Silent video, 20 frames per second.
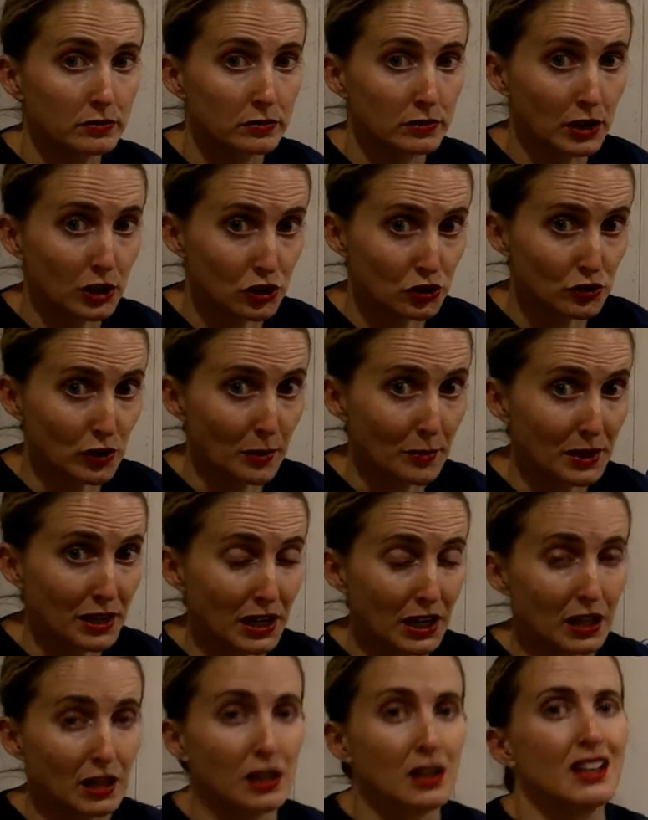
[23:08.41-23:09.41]

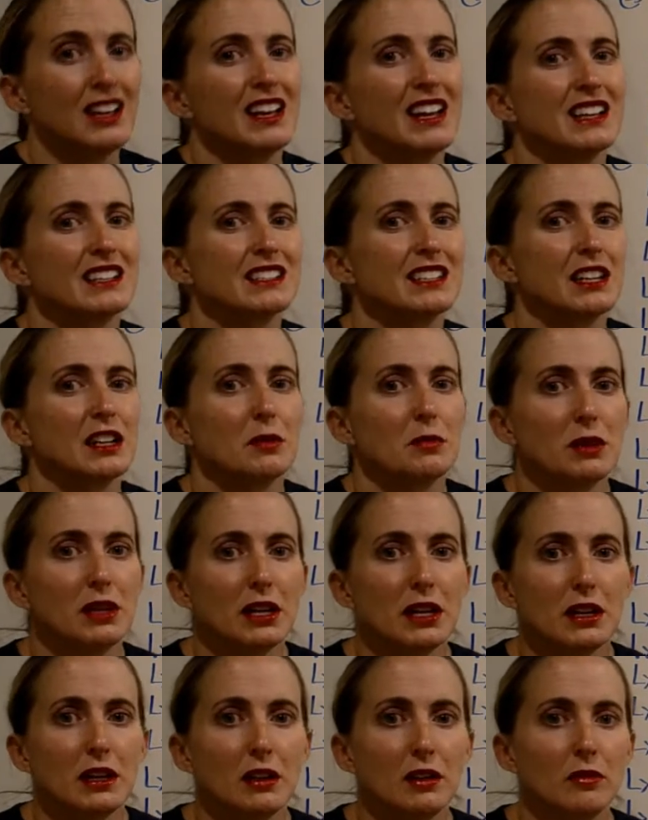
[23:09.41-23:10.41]
extremity is going to
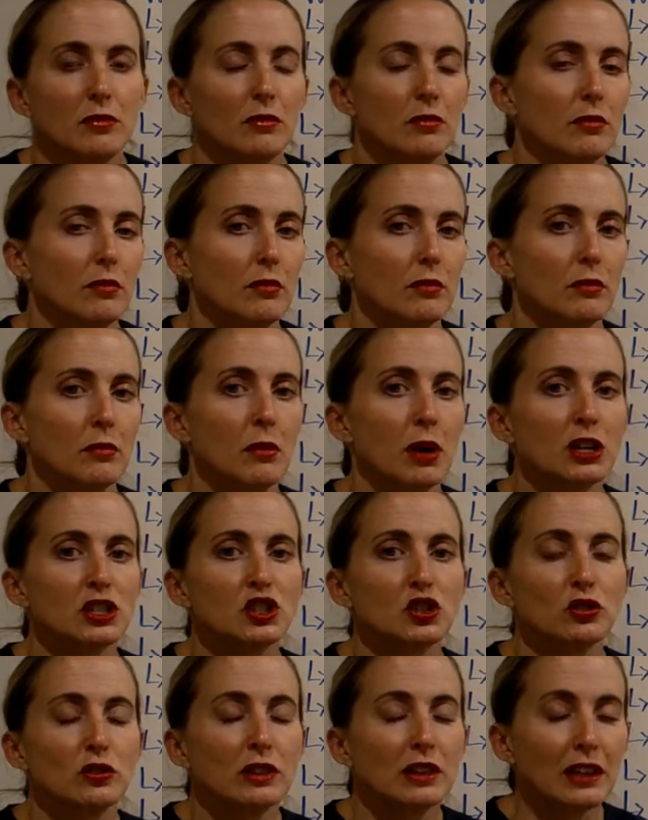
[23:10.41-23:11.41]
be
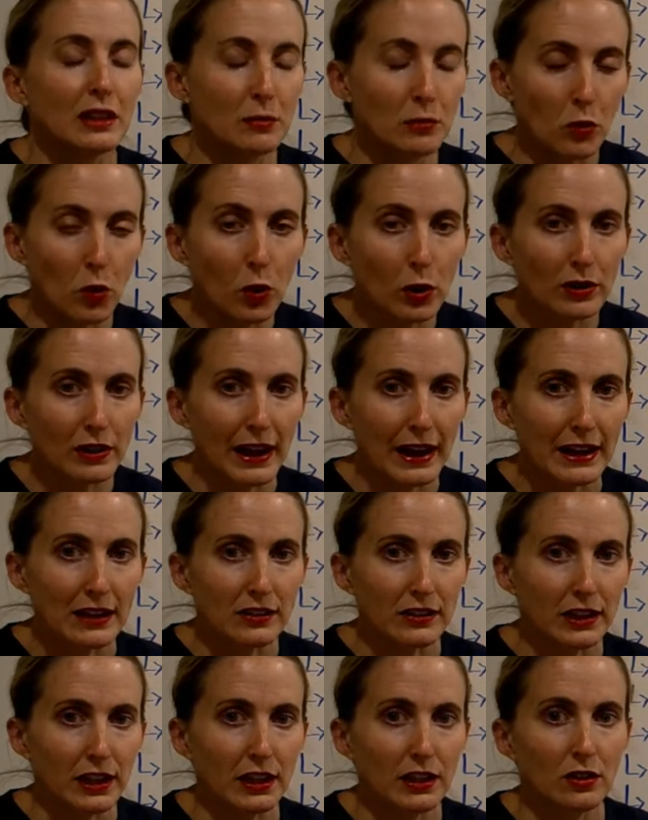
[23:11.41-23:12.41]
much more
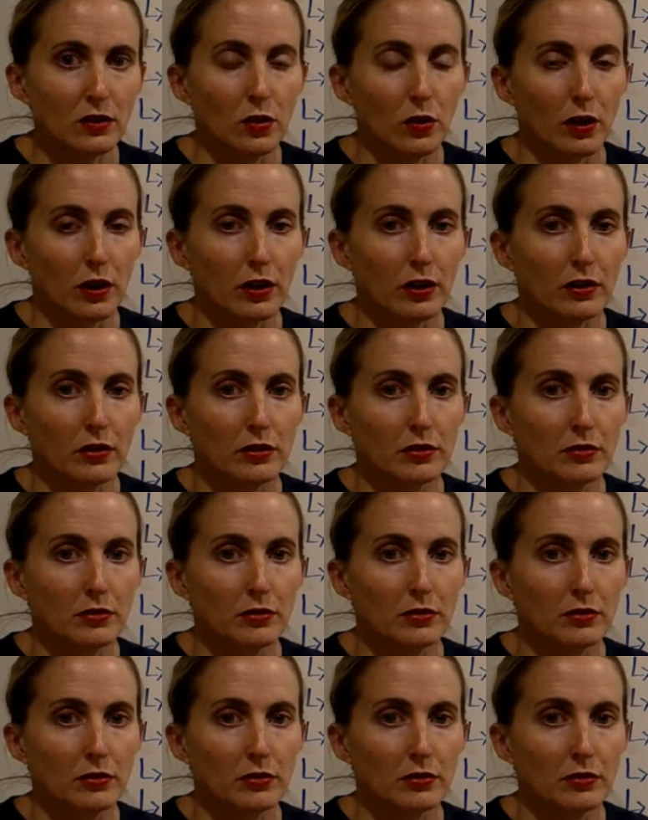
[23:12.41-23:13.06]
likely, or